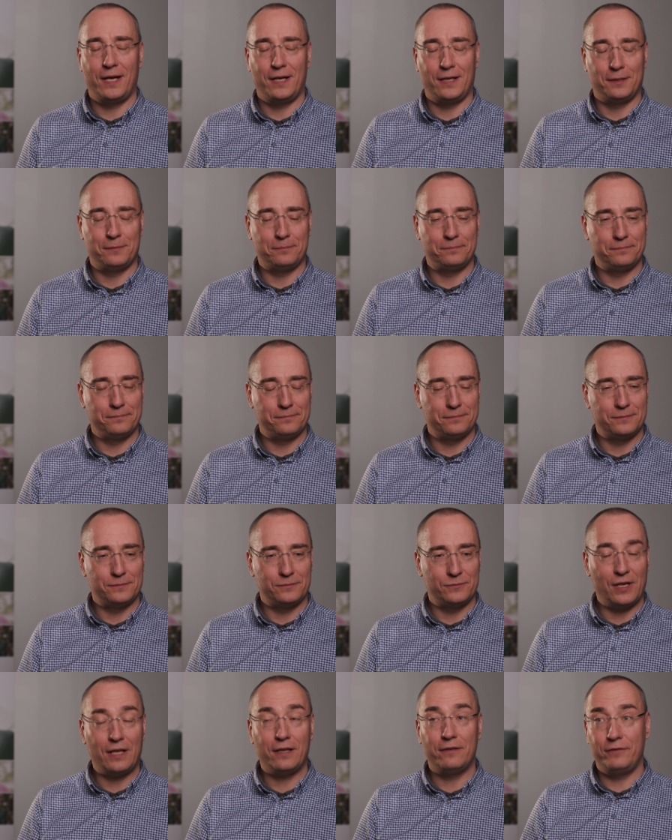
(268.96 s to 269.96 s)
um,
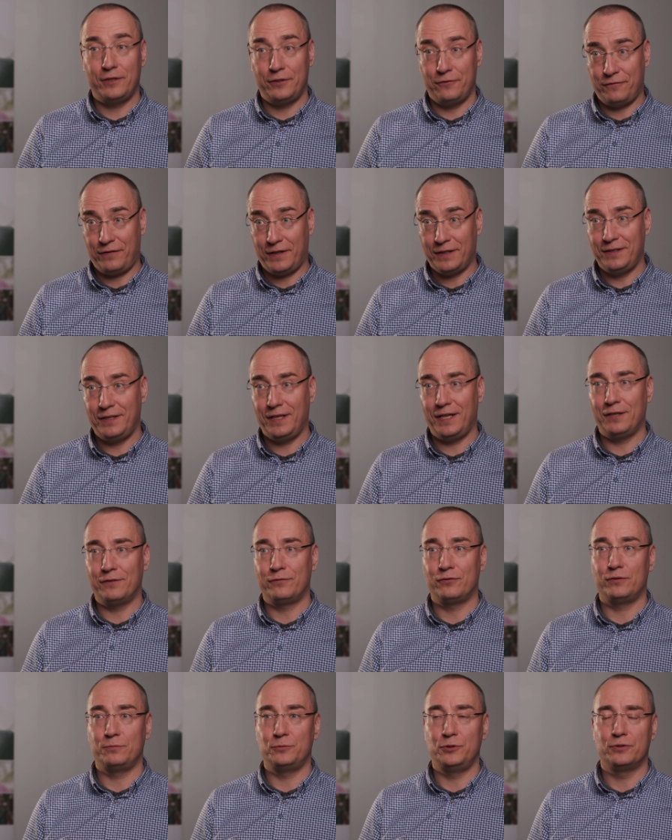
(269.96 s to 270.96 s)
relevant funding
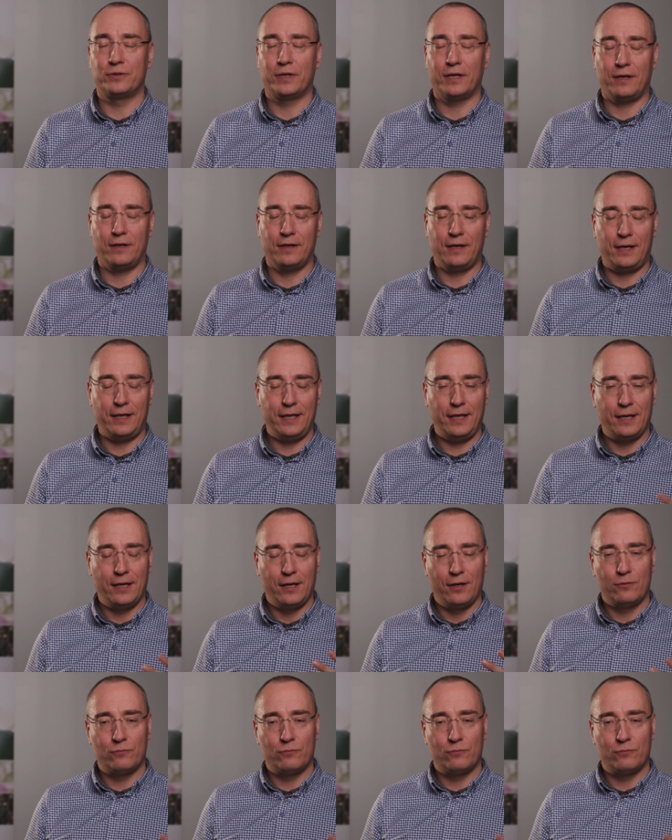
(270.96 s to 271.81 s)
from U K R I,